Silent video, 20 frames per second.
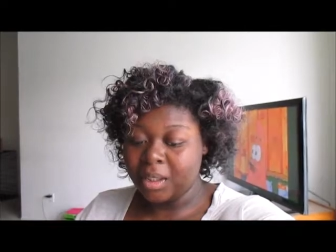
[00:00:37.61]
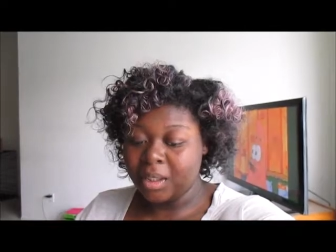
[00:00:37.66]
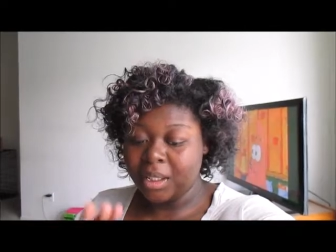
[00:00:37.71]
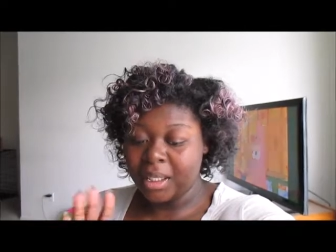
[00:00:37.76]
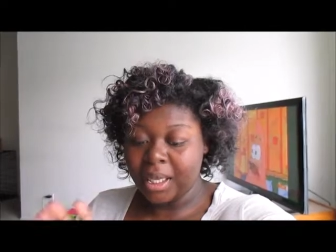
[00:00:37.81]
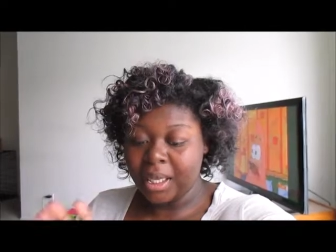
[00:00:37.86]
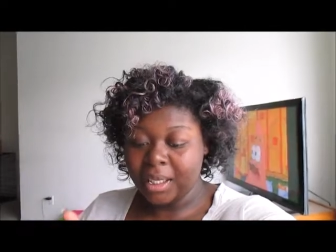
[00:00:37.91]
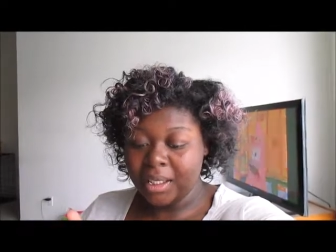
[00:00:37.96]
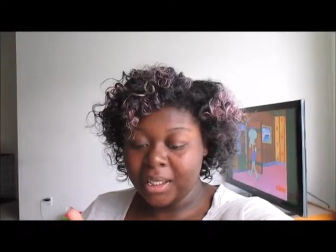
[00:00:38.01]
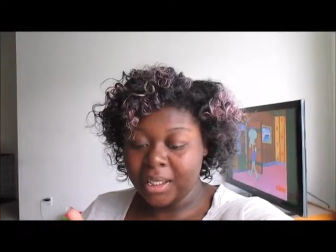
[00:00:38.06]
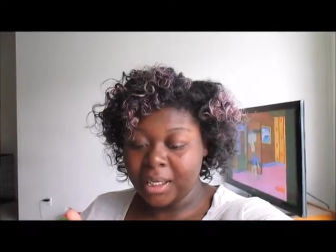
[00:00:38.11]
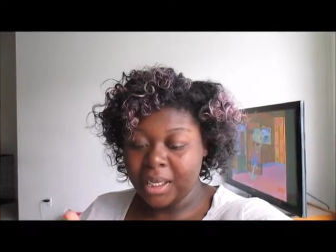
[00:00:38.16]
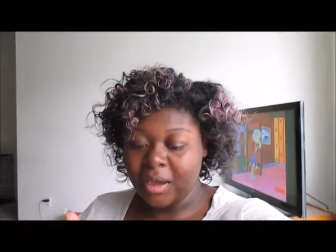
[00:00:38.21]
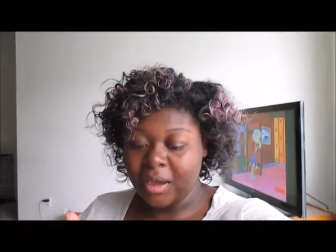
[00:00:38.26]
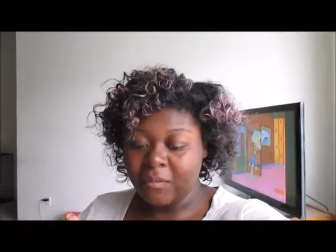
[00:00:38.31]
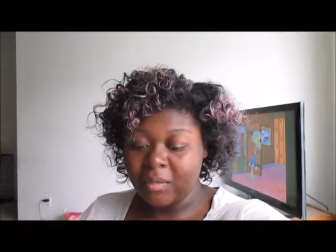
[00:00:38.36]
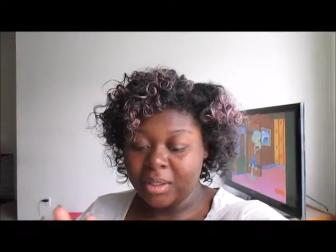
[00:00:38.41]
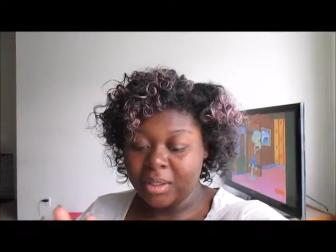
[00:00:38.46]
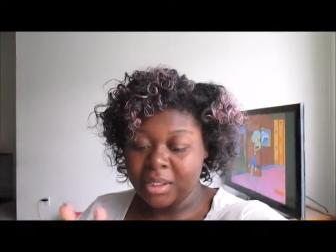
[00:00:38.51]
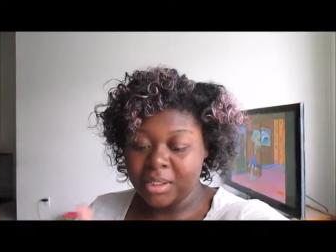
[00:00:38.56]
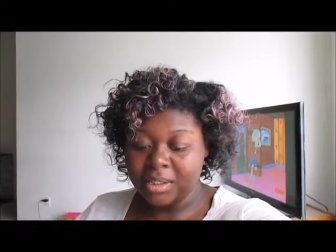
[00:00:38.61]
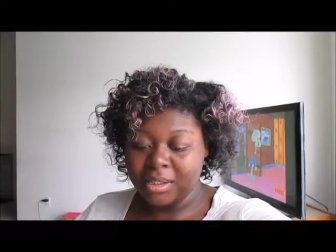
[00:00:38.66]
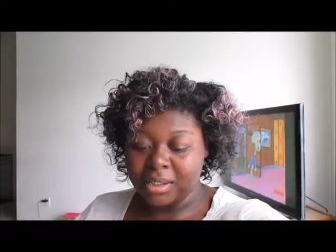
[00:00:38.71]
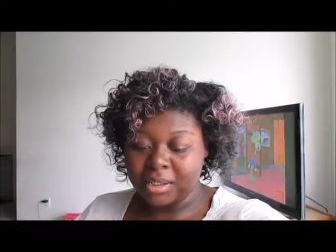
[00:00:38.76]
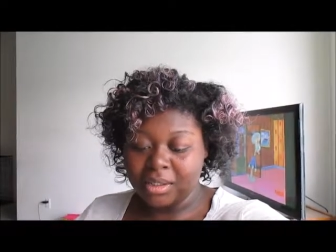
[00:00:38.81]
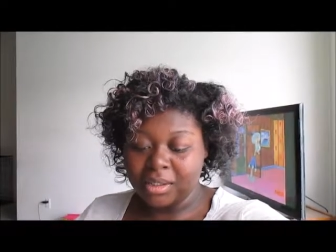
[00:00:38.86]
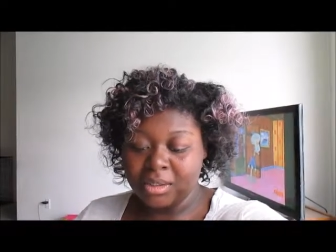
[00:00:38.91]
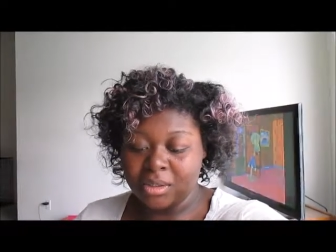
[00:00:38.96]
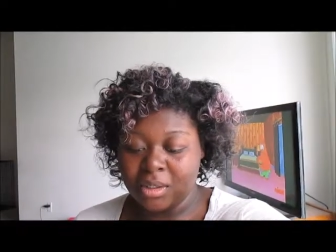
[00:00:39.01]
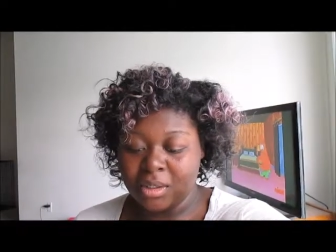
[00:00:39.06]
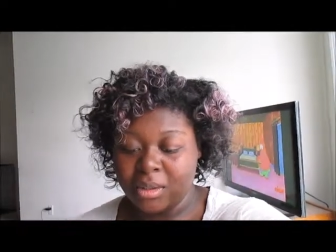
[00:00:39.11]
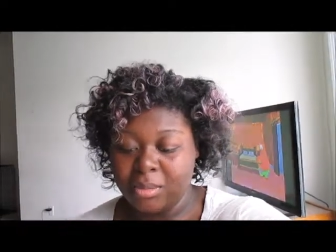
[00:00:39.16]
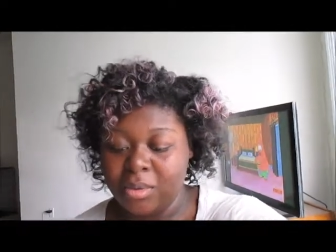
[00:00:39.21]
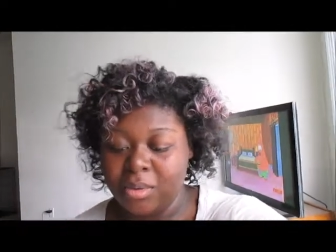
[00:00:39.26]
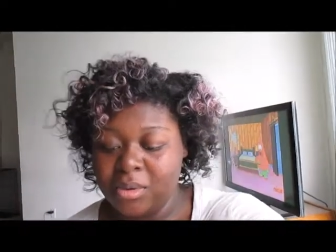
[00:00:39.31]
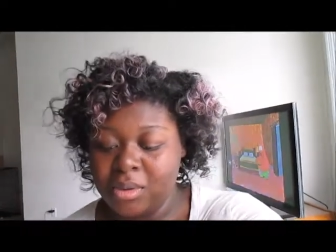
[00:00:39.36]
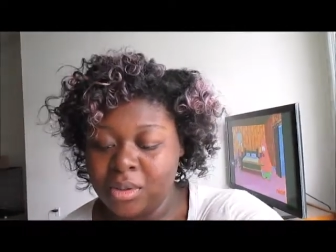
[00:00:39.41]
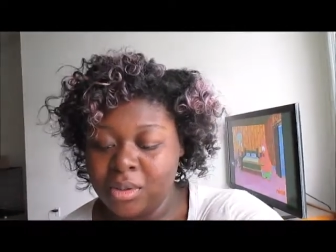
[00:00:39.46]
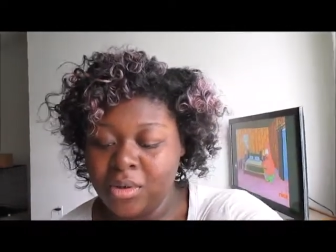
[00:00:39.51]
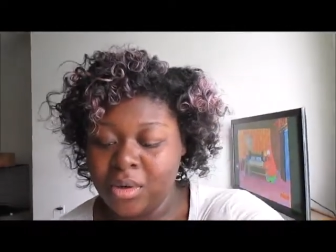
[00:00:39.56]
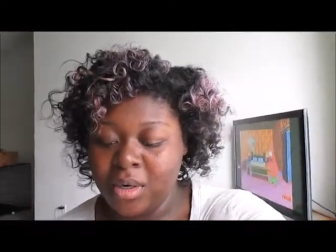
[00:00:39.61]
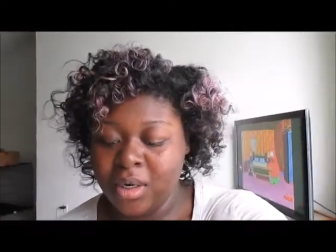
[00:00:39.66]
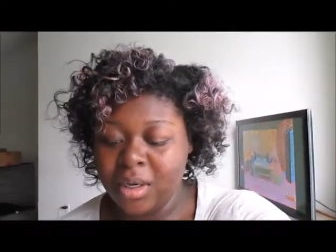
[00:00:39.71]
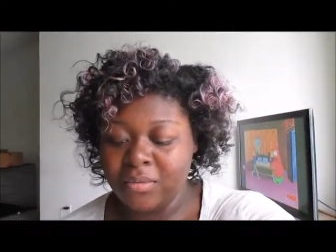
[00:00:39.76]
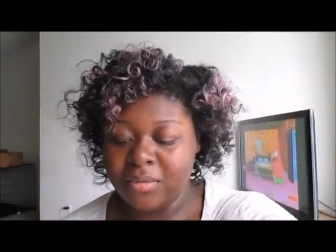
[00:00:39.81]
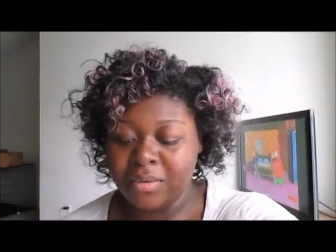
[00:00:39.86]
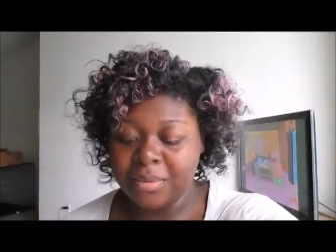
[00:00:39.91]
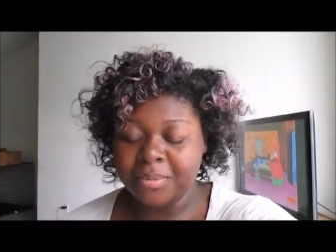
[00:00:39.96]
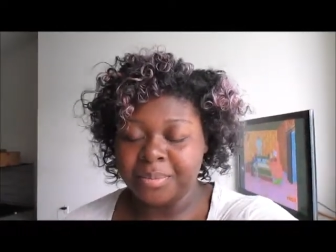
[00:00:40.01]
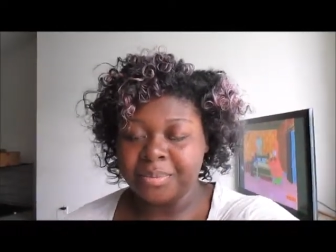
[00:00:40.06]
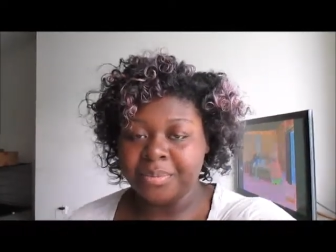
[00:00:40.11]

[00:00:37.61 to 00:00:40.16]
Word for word: lately I've been listening to their music or whatever,